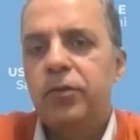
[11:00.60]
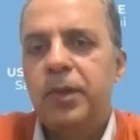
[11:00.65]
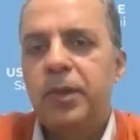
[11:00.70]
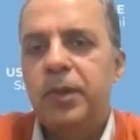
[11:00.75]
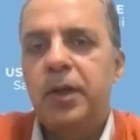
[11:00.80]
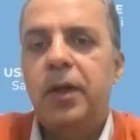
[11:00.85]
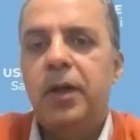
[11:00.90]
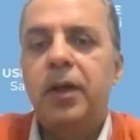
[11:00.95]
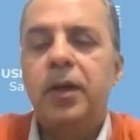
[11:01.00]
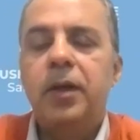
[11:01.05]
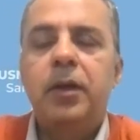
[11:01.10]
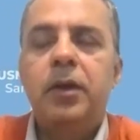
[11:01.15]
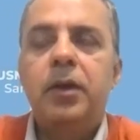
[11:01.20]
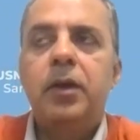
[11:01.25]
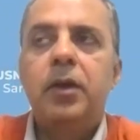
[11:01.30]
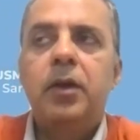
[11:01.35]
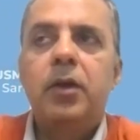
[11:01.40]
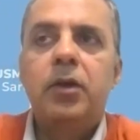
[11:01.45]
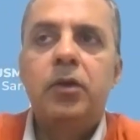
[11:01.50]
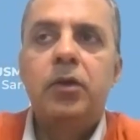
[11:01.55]

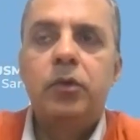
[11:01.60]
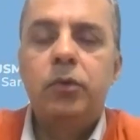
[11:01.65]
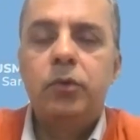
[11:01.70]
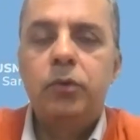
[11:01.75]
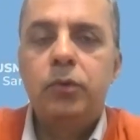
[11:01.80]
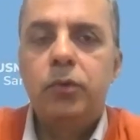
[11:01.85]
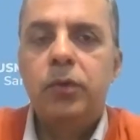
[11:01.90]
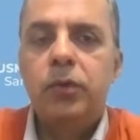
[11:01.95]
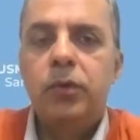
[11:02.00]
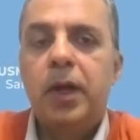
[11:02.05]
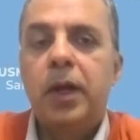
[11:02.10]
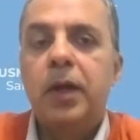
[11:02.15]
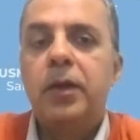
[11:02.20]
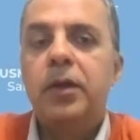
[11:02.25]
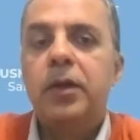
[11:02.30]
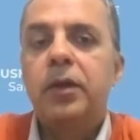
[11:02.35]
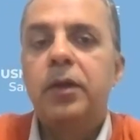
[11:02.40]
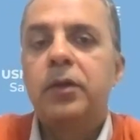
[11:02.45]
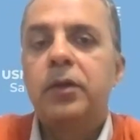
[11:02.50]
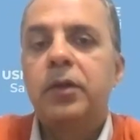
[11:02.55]
behind you
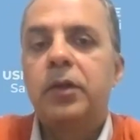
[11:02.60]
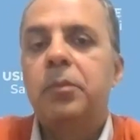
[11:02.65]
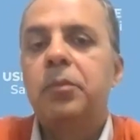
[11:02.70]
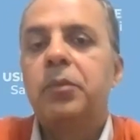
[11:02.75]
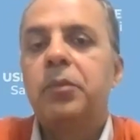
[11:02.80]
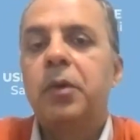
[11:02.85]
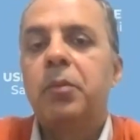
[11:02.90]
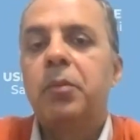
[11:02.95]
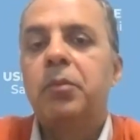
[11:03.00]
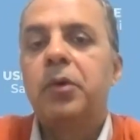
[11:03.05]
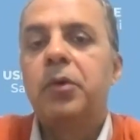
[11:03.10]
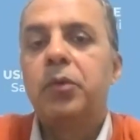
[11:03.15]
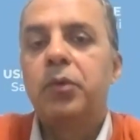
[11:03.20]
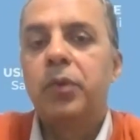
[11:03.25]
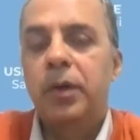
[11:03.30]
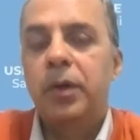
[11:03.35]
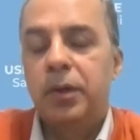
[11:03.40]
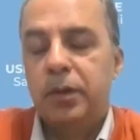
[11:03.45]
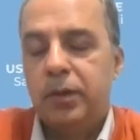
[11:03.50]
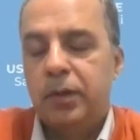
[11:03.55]
ranking them number
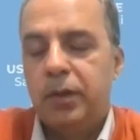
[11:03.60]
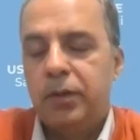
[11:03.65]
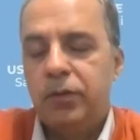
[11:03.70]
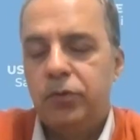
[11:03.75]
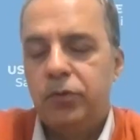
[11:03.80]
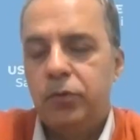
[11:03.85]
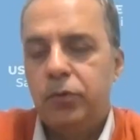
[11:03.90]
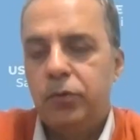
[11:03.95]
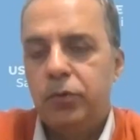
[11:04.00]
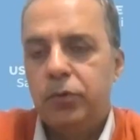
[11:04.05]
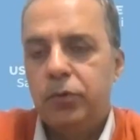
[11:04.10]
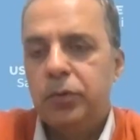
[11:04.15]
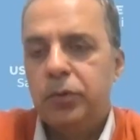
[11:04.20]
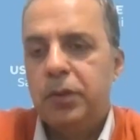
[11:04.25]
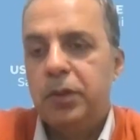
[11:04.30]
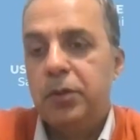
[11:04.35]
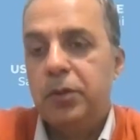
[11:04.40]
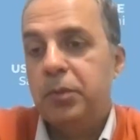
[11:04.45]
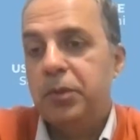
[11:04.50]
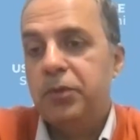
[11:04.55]
1. As you know,
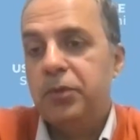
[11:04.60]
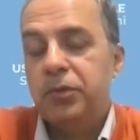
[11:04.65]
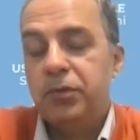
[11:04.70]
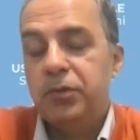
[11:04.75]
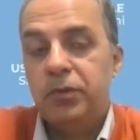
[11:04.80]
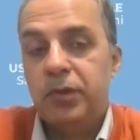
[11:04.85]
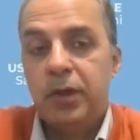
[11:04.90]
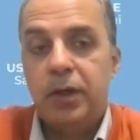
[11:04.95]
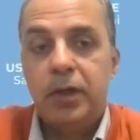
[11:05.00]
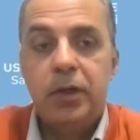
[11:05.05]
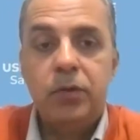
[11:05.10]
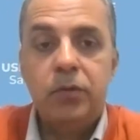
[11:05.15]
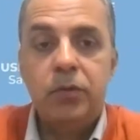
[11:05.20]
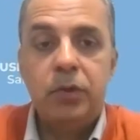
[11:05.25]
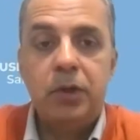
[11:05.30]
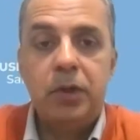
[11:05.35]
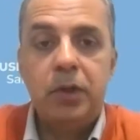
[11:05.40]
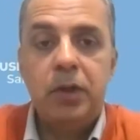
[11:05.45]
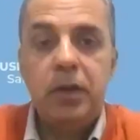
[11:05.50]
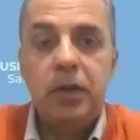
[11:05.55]
the admissions are
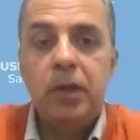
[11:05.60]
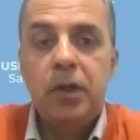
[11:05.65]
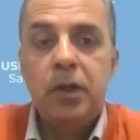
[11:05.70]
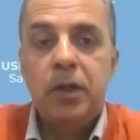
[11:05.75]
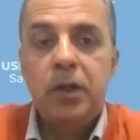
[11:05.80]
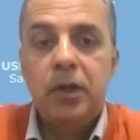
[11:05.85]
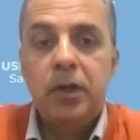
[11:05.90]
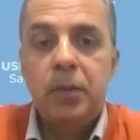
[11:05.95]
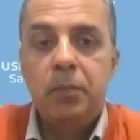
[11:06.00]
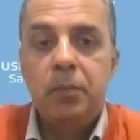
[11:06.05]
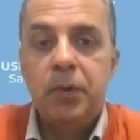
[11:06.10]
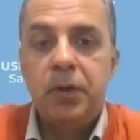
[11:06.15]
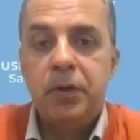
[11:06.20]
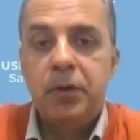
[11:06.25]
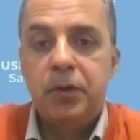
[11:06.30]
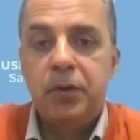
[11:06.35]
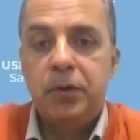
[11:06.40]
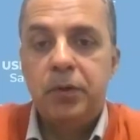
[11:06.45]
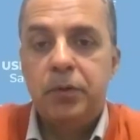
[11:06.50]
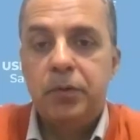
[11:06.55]
very
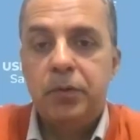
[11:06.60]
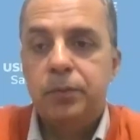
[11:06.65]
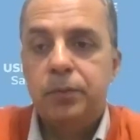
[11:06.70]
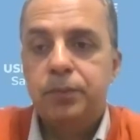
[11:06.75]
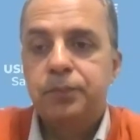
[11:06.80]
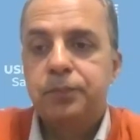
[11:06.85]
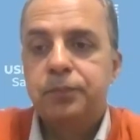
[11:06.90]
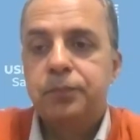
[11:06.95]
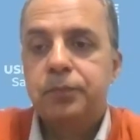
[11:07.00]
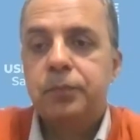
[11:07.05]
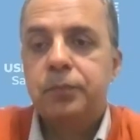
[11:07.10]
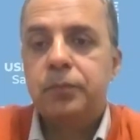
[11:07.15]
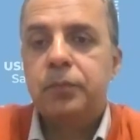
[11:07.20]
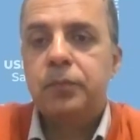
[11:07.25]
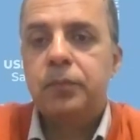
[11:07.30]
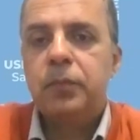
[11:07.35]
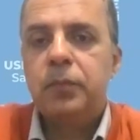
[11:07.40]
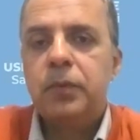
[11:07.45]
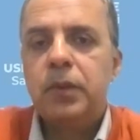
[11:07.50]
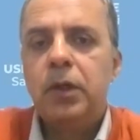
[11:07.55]
competitive.
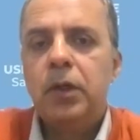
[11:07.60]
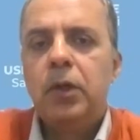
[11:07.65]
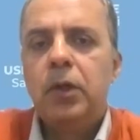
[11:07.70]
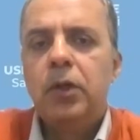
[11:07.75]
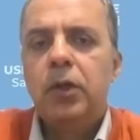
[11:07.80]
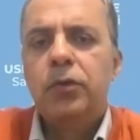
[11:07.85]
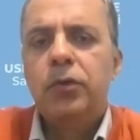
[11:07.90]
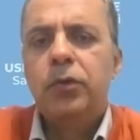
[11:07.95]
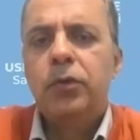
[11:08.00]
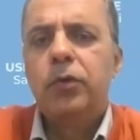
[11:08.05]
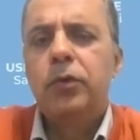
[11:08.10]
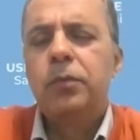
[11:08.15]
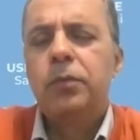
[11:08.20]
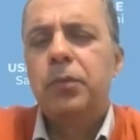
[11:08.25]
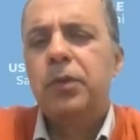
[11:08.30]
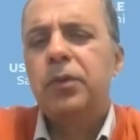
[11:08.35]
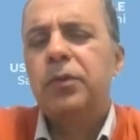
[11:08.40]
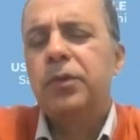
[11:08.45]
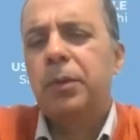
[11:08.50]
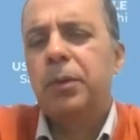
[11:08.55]

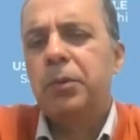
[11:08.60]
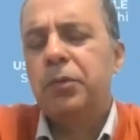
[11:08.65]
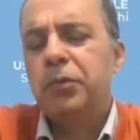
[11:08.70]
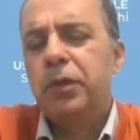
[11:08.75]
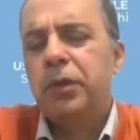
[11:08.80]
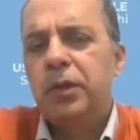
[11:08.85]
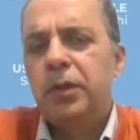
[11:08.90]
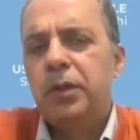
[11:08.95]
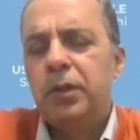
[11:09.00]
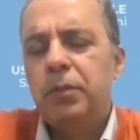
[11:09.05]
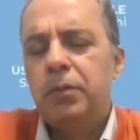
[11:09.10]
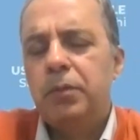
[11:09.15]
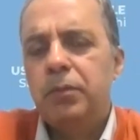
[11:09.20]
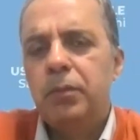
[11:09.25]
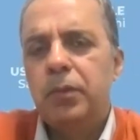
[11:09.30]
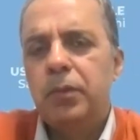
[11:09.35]
So some of the